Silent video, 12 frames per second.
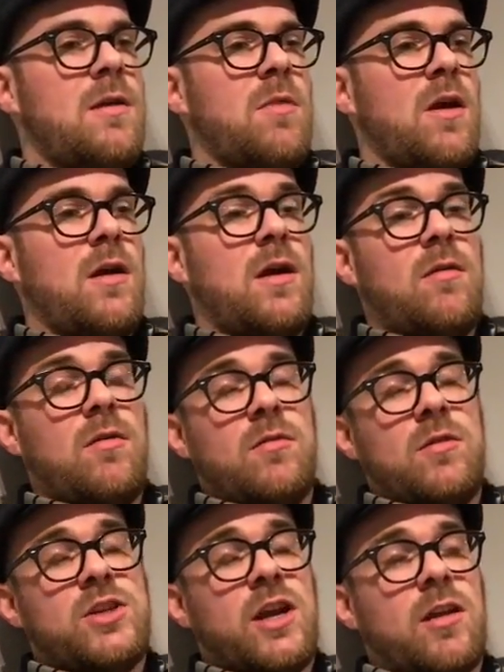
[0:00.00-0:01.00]

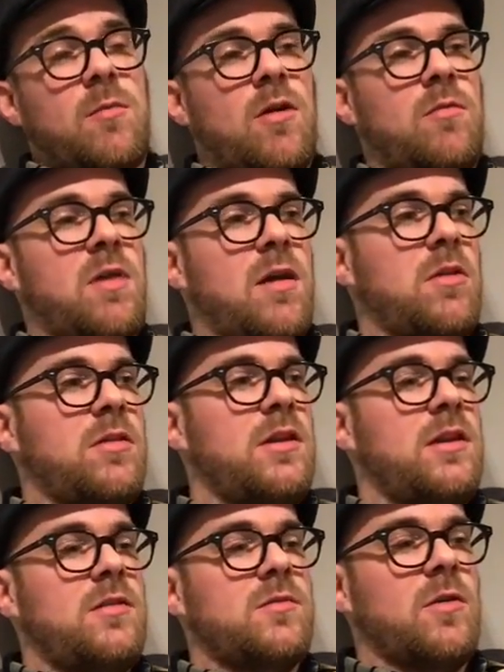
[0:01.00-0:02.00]
But check him out. Pat
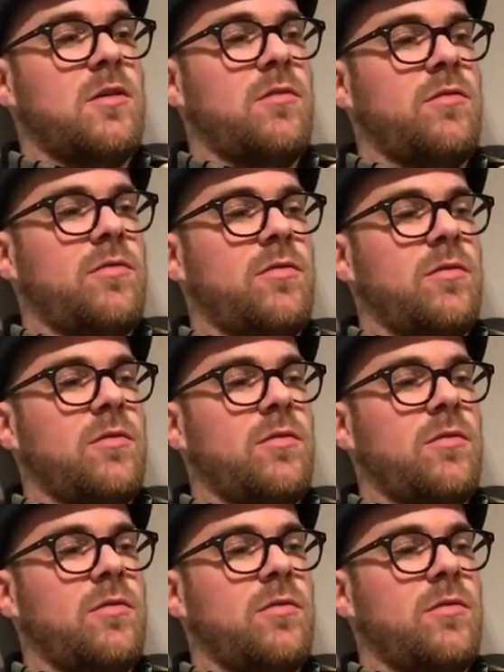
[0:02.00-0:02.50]
Metheny is one of